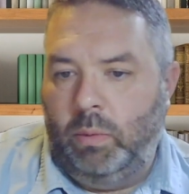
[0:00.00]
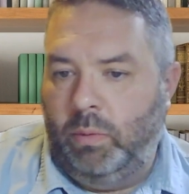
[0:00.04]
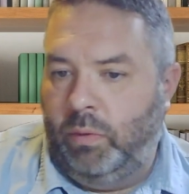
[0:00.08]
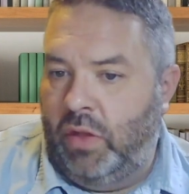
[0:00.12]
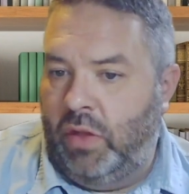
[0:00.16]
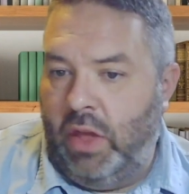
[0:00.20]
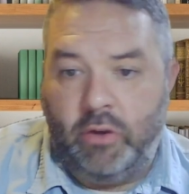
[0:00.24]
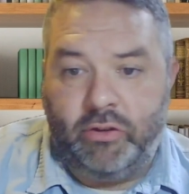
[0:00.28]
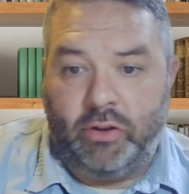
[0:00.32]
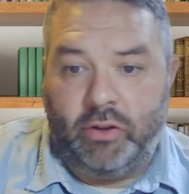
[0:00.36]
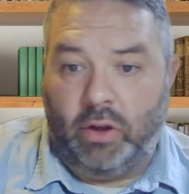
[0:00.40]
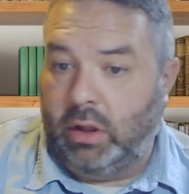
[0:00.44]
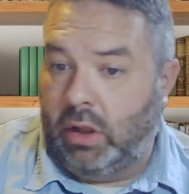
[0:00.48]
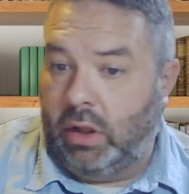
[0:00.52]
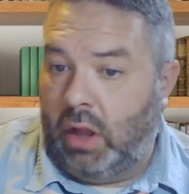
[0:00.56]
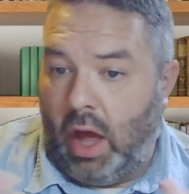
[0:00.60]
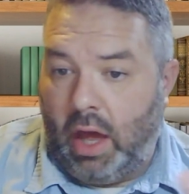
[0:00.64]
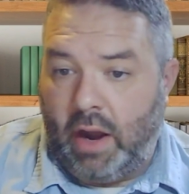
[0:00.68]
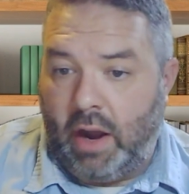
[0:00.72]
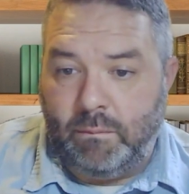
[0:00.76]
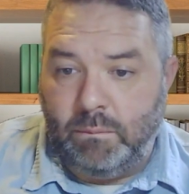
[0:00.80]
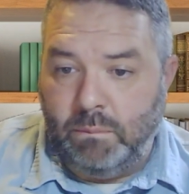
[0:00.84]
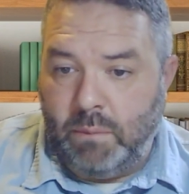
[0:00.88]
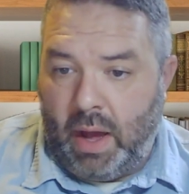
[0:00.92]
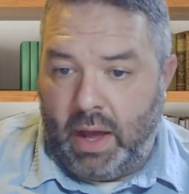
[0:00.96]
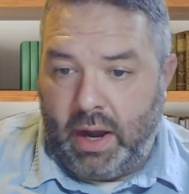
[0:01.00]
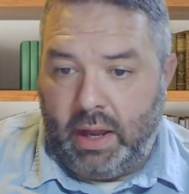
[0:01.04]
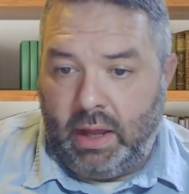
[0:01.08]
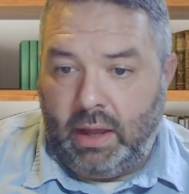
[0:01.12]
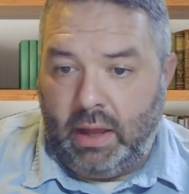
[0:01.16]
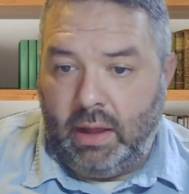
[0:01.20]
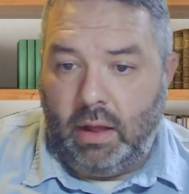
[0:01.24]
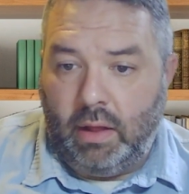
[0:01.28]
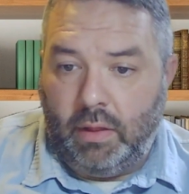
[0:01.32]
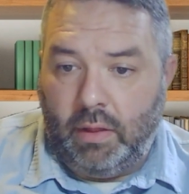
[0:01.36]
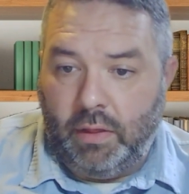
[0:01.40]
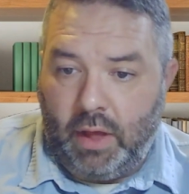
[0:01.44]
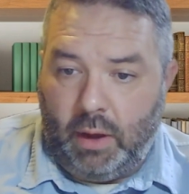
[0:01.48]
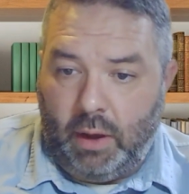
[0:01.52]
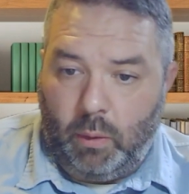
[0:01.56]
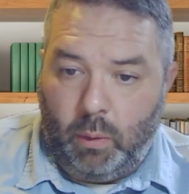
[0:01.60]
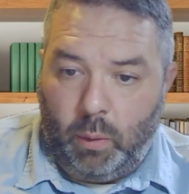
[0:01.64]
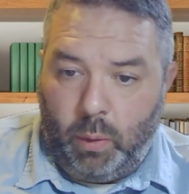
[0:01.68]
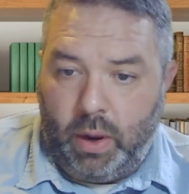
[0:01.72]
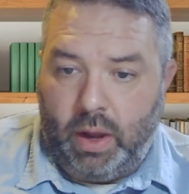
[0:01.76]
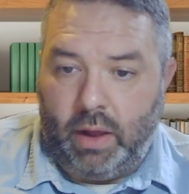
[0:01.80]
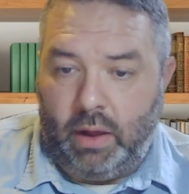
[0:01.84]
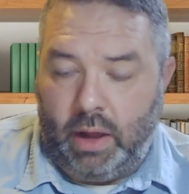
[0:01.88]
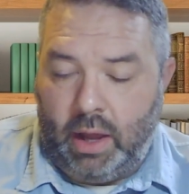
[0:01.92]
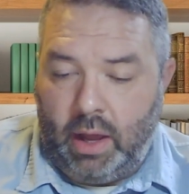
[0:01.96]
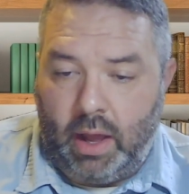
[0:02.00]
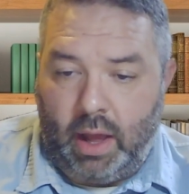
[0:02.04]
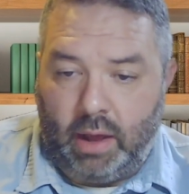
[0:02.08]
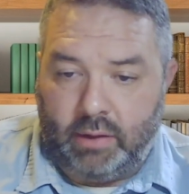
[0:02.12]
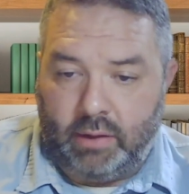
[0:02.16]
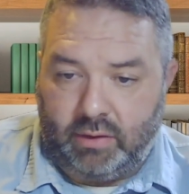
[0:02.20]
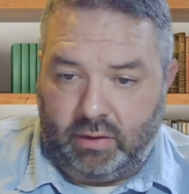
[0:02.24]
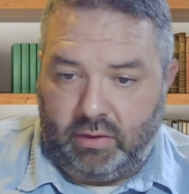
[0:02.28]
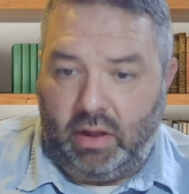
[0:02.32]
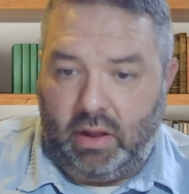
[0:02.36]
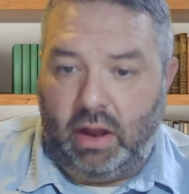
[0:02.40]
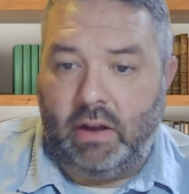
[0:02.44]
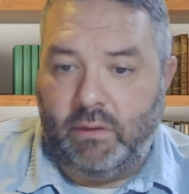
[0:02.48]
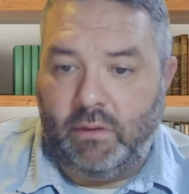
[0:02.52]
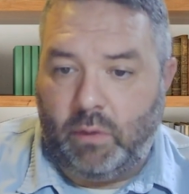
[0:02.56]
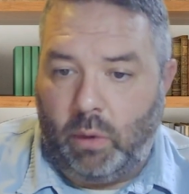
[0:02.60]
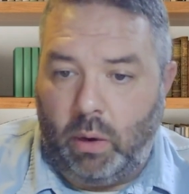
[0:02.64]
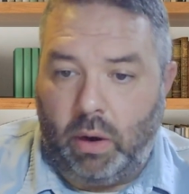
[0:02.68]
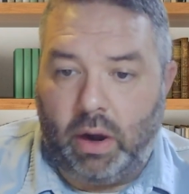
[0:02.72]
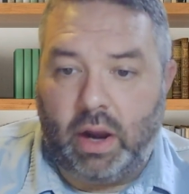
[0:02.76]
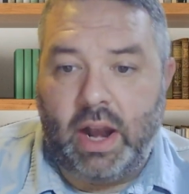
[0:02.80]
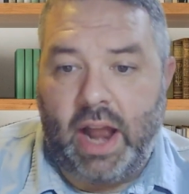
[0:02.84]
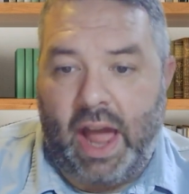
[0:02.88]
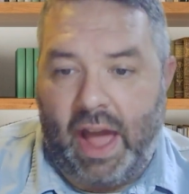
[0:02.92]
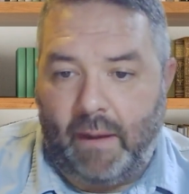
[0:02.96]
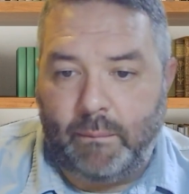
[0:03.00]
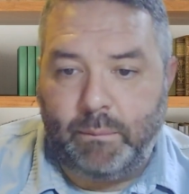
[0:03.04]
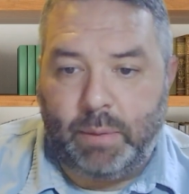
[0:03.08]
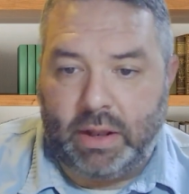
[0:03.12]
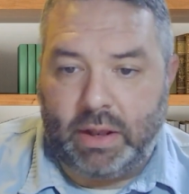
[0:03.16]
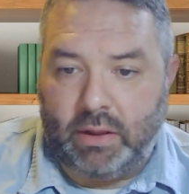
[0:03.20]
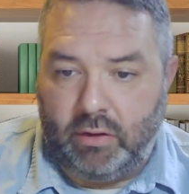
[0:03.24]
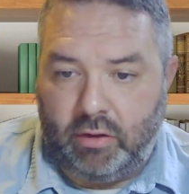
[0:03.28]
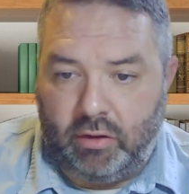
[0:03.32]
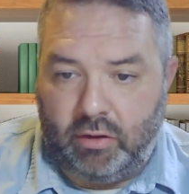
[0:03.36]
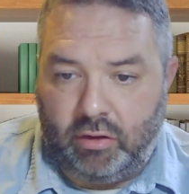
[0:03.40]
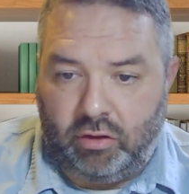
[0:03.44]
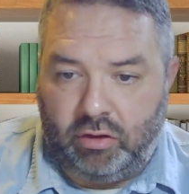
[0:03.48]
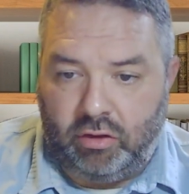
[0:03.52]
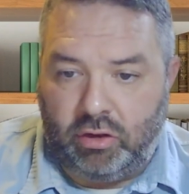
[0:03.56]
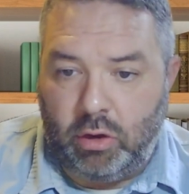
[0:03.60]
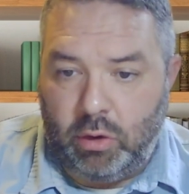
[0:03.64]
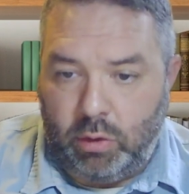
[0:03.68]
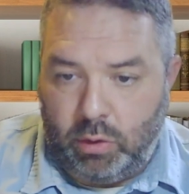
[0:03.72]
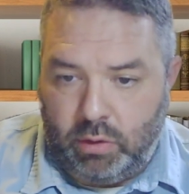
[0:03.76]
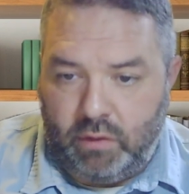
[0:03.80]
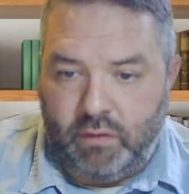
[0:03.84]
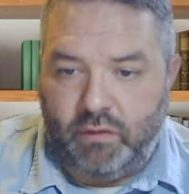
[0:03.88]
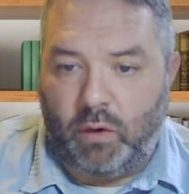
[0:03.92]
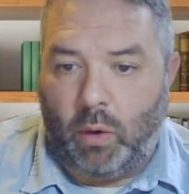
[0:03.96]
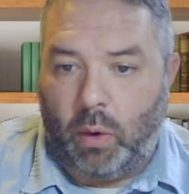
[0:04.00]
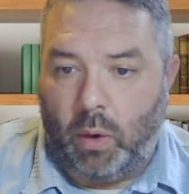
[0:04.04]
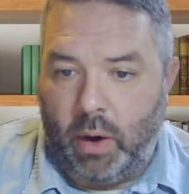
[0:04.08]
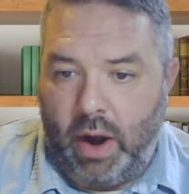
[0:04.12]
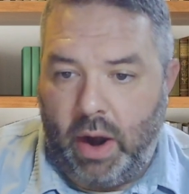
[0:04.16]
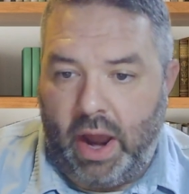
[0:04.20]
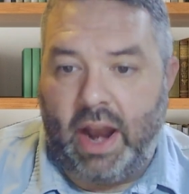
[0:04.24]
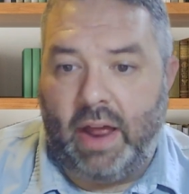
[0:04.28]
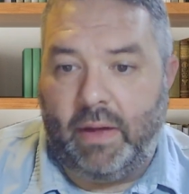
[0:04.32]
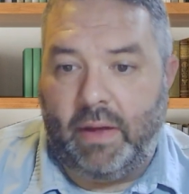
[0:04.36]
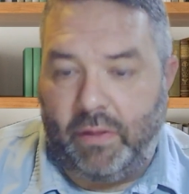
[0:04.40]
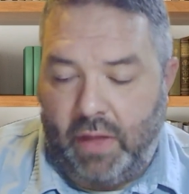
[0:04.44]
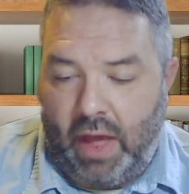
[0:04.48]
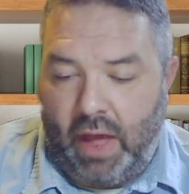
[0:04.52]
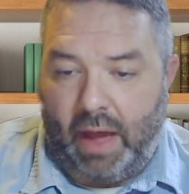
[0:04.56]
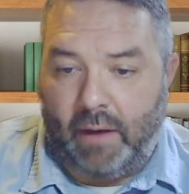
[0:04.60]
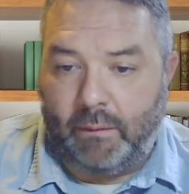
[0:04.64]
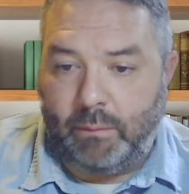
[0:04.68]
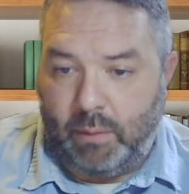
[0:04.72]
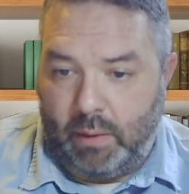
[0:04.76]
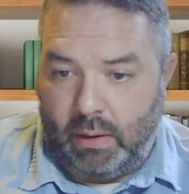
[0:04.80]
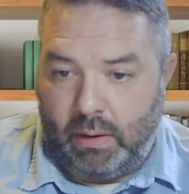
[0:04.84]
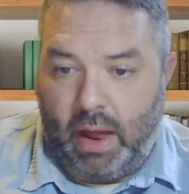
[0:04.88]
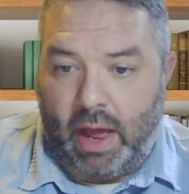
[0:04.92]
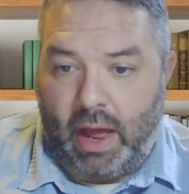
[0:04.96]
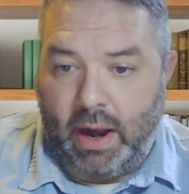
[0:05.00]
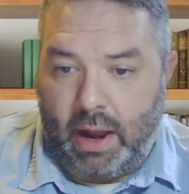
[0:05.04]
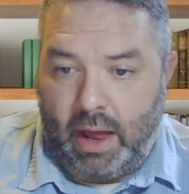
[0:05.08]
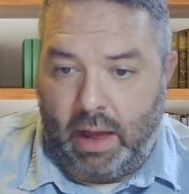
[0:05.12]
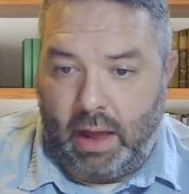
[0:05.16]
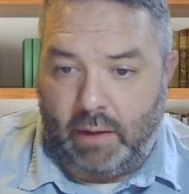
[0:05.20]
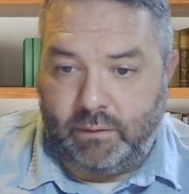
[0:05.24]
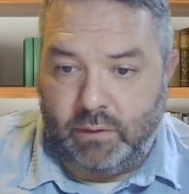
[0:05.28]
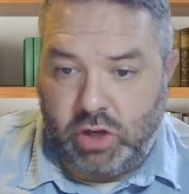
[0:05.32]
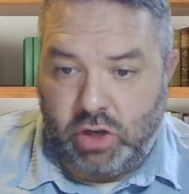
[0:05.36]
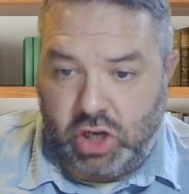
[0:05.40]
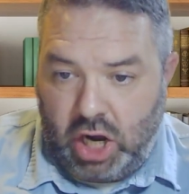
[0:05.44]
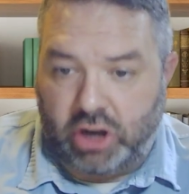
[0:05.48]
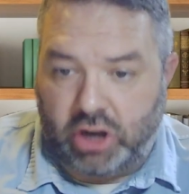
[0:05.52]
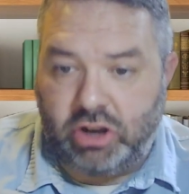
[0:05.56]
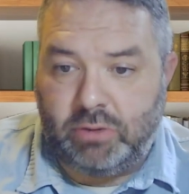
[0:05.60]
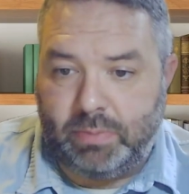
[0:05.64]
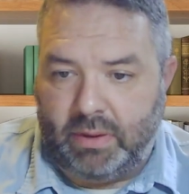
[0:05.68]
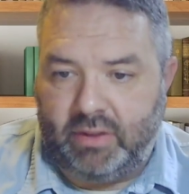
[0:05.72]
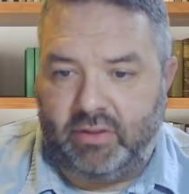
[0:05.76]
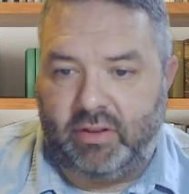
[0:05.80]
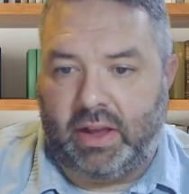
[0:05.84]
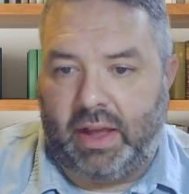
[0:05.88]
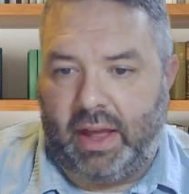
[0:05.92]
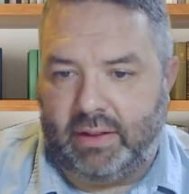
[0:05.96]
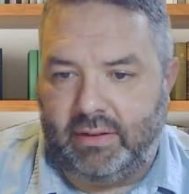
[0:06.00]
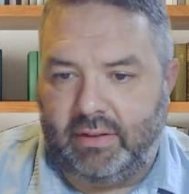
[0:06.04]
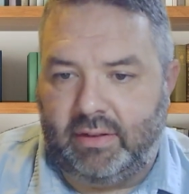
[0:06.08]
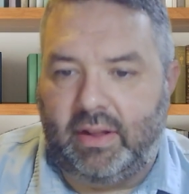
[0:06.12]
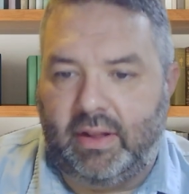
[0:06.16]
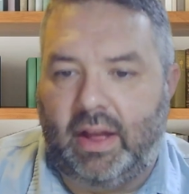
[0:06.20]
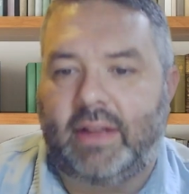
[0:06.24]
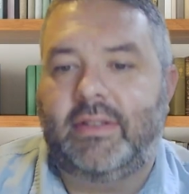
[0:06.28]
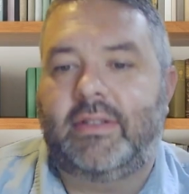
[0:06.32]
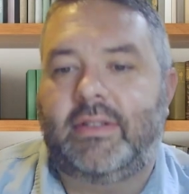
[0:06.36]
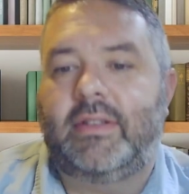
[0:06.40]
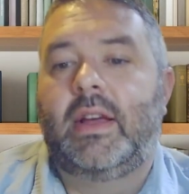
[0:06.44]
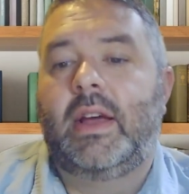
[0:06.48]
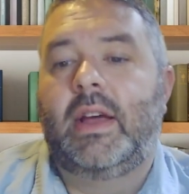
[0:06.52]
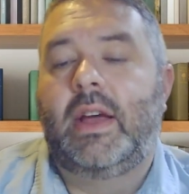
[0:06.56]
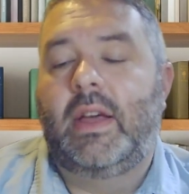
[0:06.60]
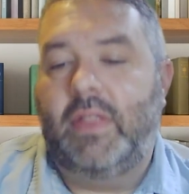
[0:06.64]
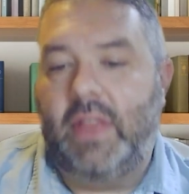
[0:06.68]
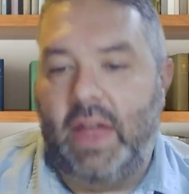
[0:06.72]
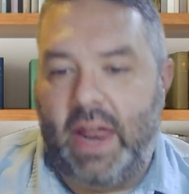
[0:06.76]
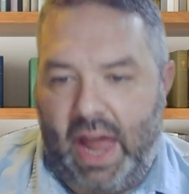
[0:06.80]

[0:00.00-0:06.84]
There's a lot of money that we, as the state of Oregon, have been sued for and have judgments against us that